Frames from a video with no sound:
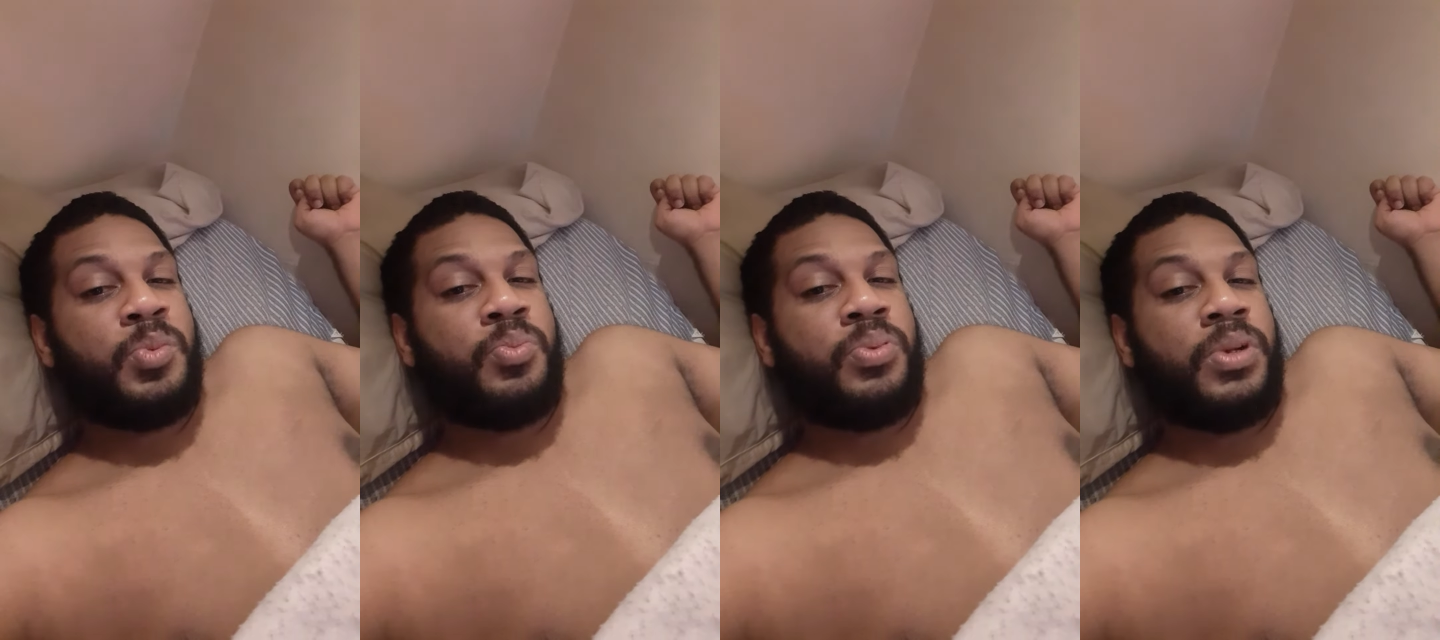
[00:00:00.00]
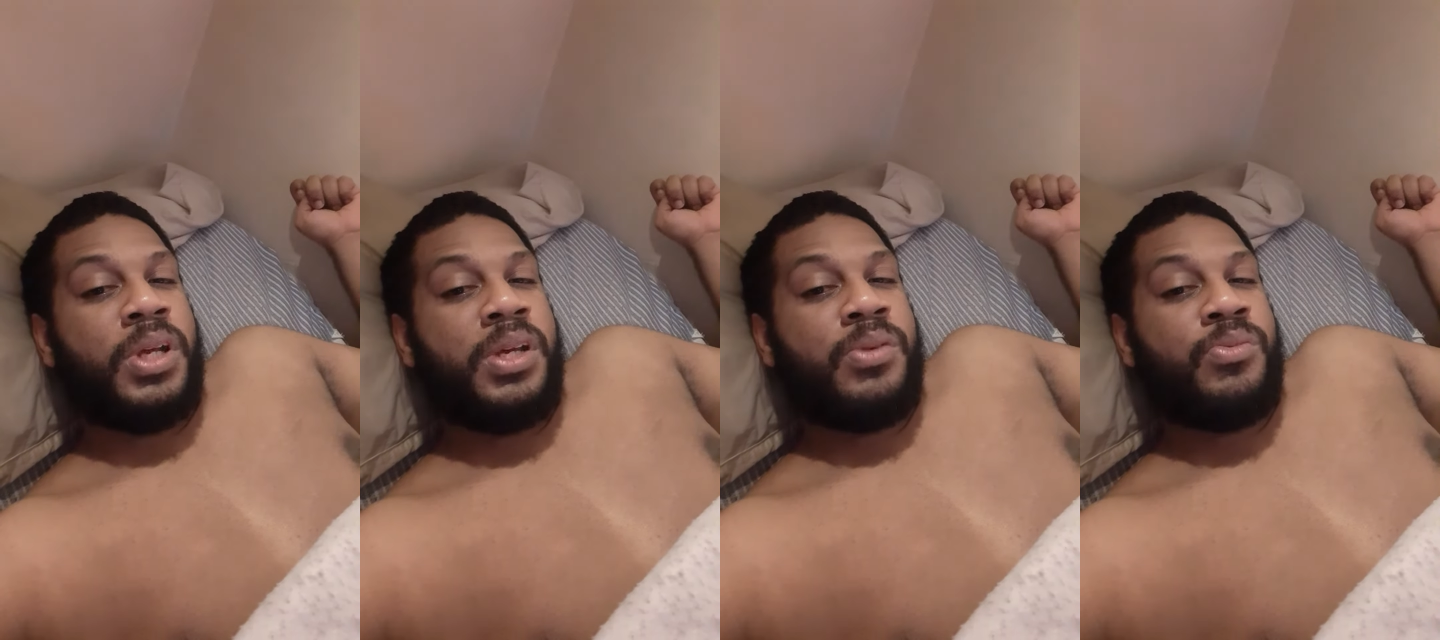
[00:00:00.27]

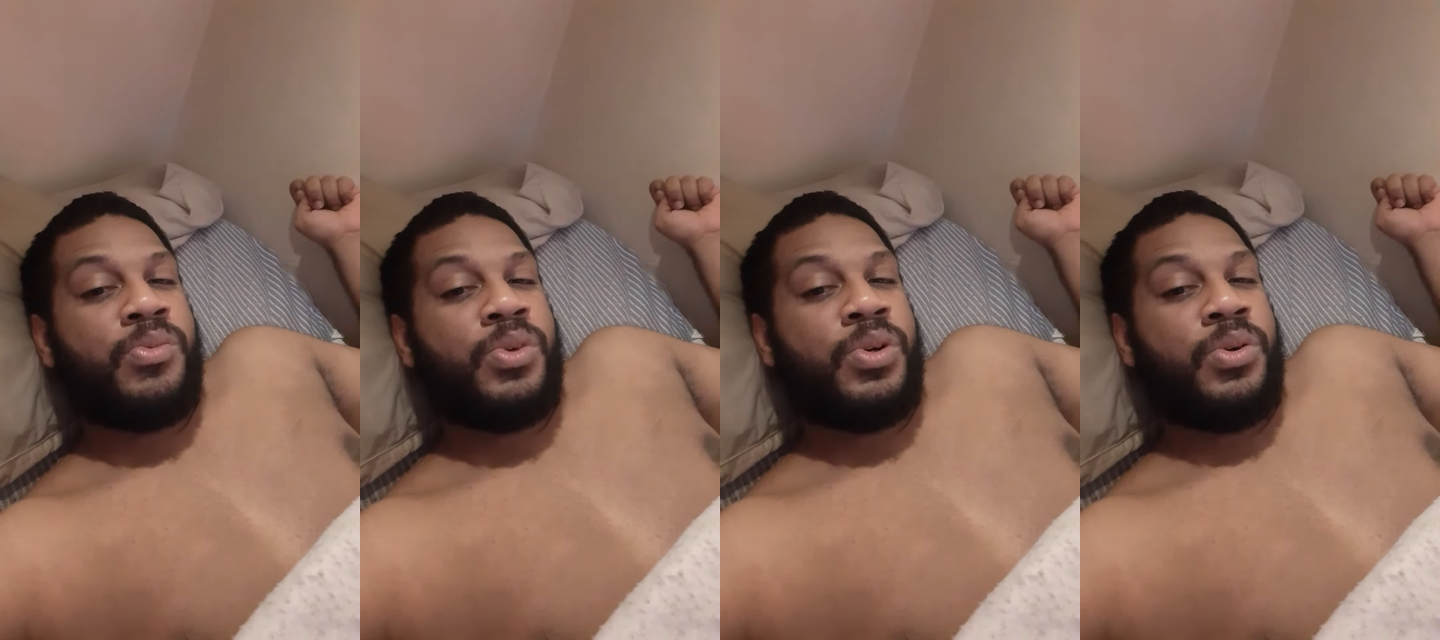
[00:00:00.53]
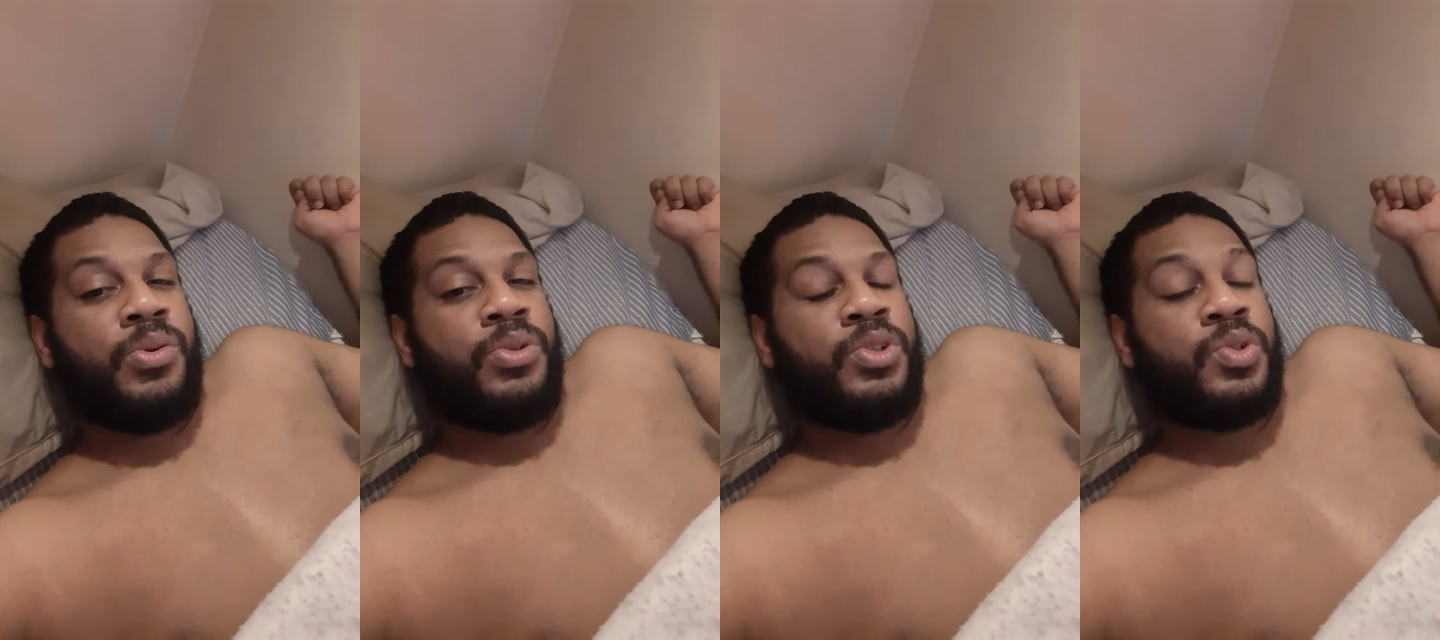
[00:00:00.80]
Playing
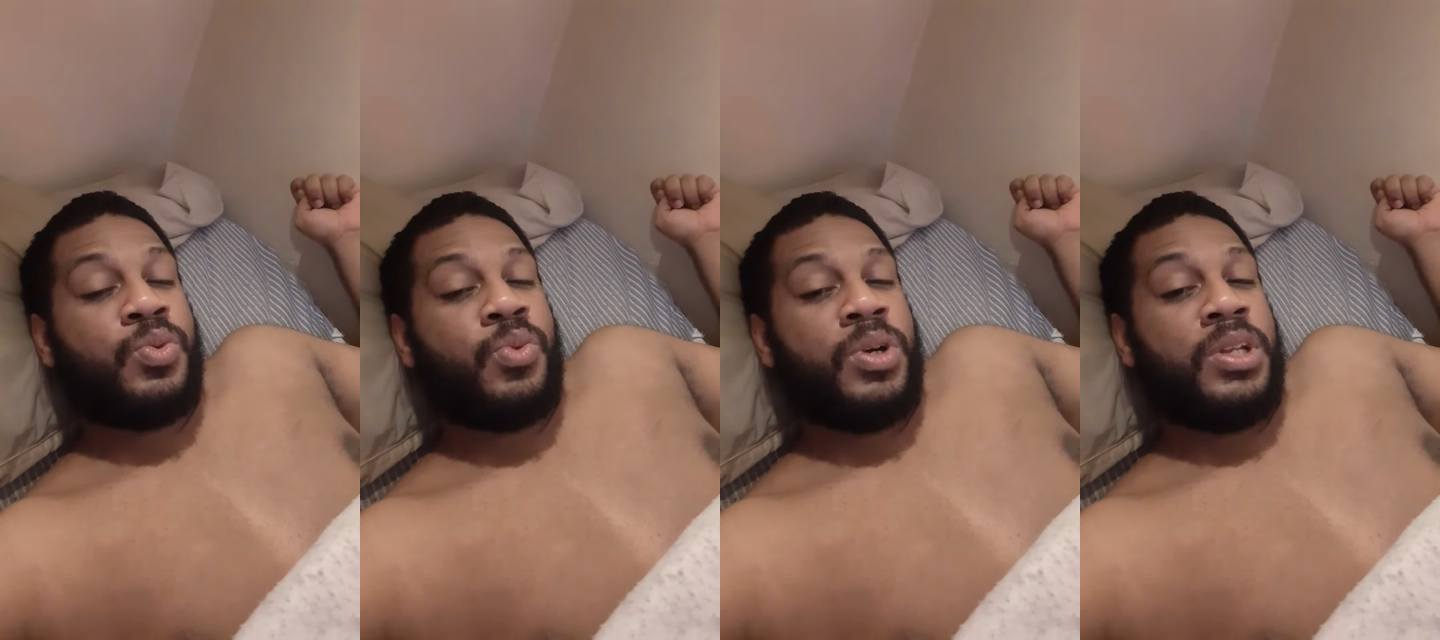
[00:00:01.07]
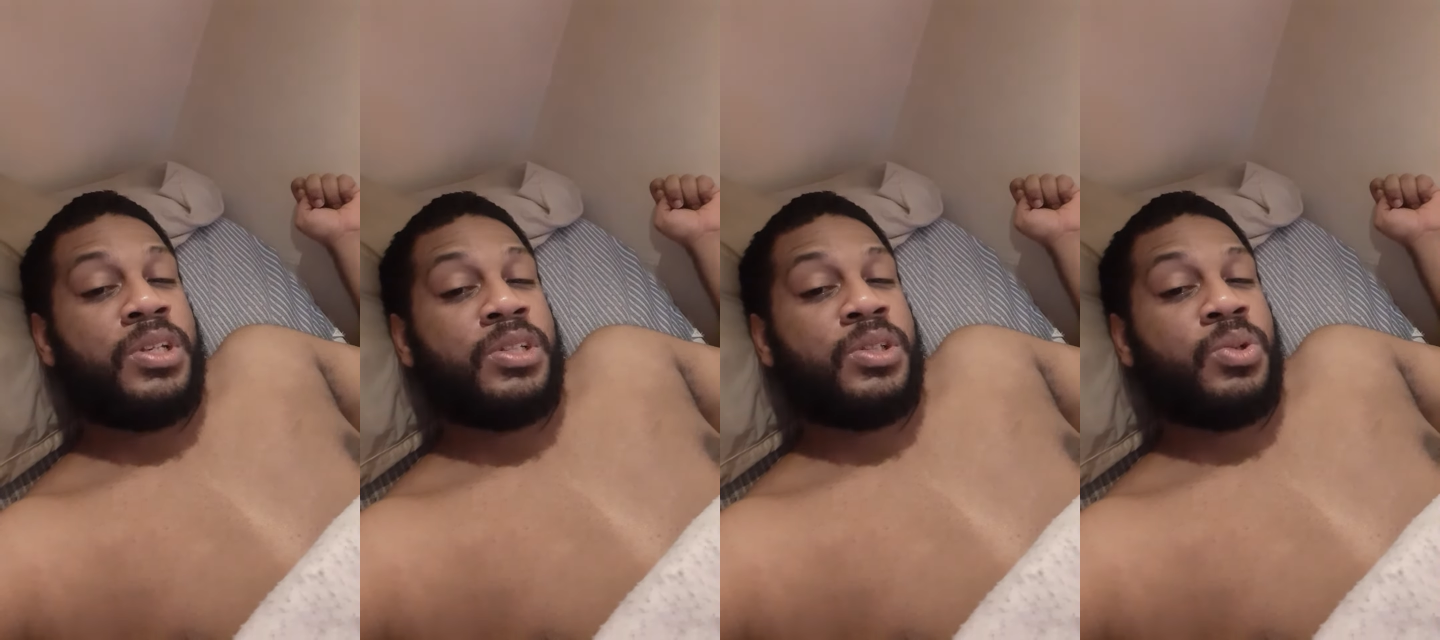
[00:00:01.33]
well. Squad
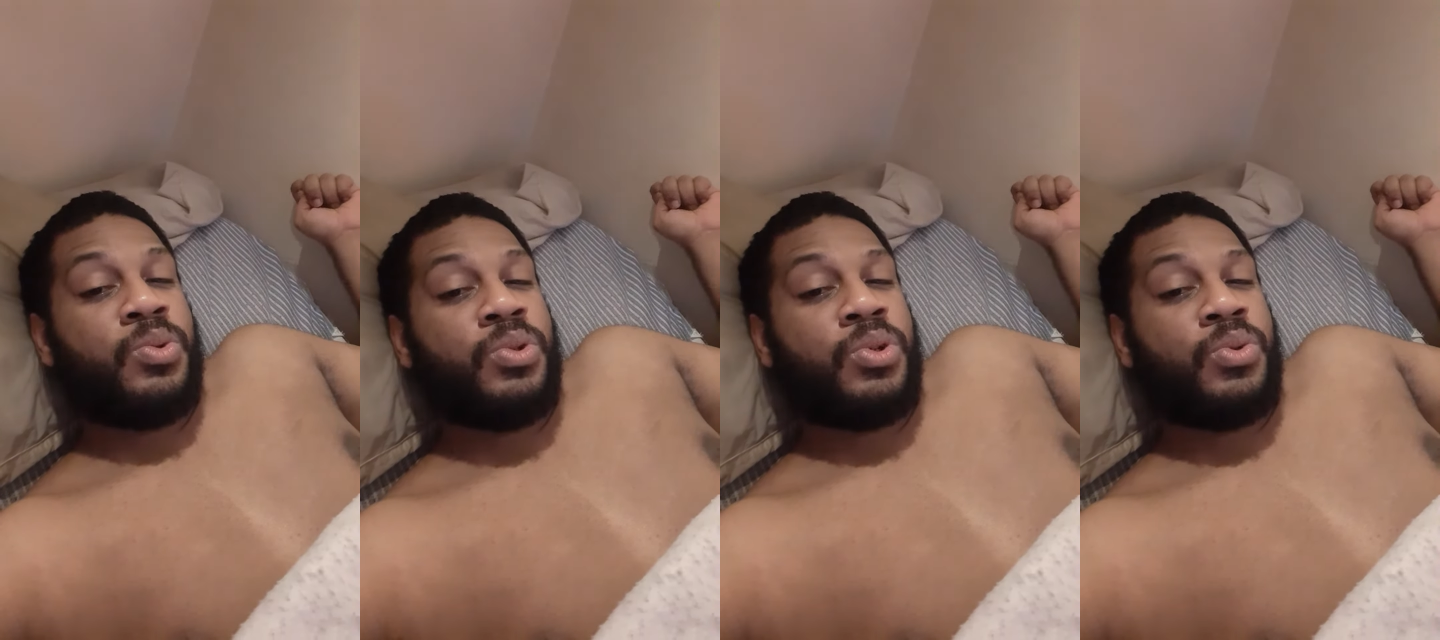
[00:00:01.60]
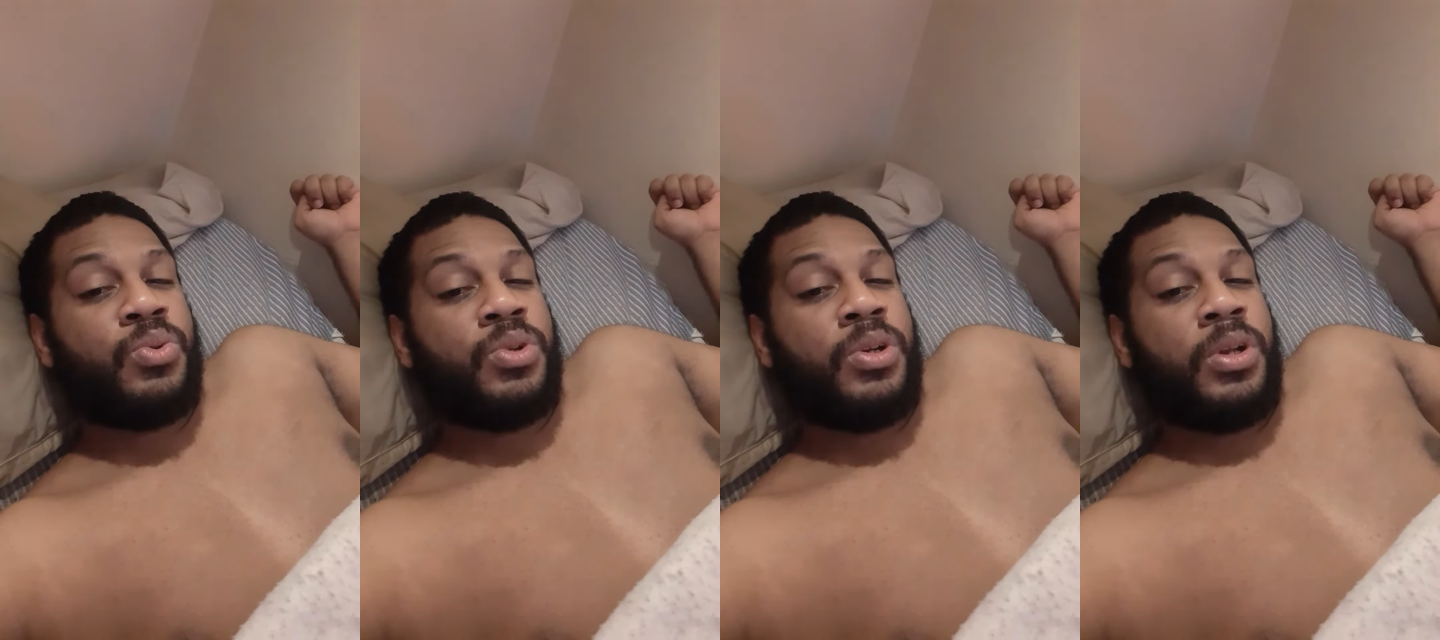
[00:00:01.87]
is still not
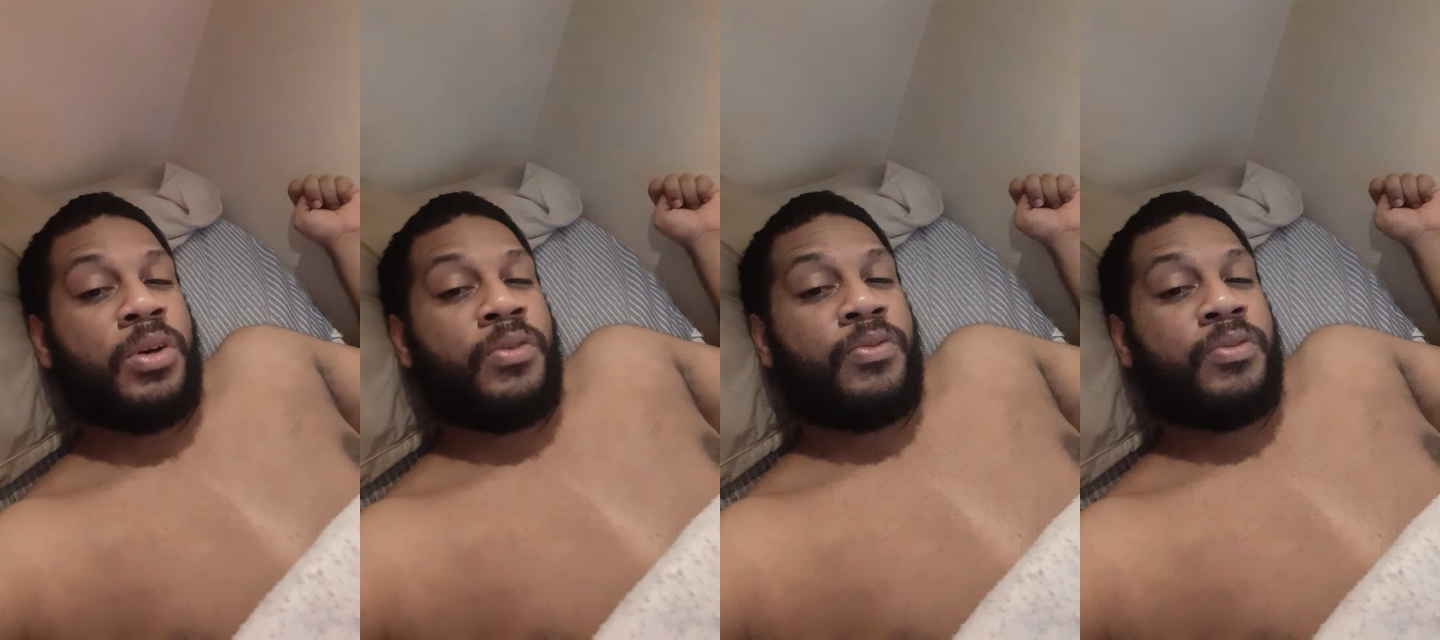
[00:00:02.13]
good enough.